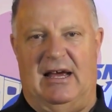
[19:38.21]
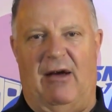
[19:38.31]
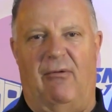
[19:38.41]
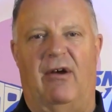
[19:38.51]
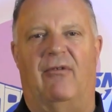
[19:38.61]
I
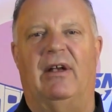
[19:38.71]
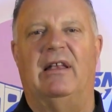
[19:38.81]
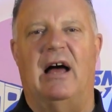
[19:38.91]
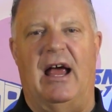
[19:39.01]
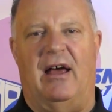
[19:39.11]
wouldn't
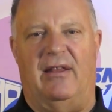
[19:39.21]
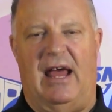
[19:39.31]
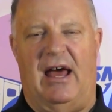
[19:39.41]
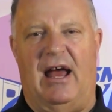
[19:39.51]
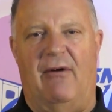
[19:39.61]
rely on
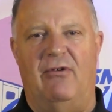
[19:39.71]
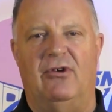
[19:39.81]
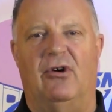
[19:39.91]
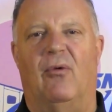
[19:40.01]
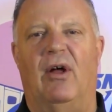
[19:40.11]
that. I would
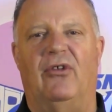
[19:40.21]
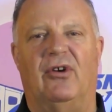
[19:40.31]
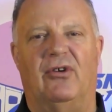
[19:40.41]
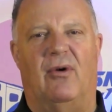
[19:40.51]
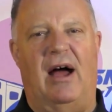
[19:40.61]
do it once or
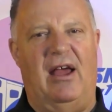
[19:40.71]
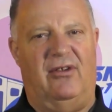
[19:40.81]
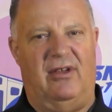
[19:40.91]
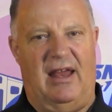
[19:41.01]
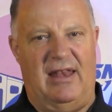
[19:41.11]

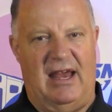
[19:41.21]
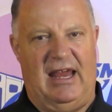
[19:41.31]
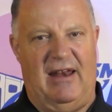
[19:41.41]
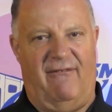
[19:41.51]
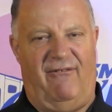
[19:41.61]
twice and then
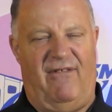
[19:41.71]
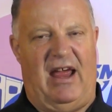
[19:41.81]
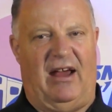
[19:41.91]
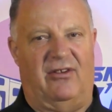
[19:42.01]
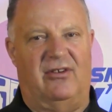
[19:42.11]
get it
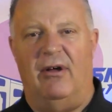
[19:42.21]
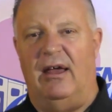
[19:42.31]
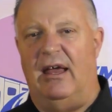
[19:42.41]
fixed.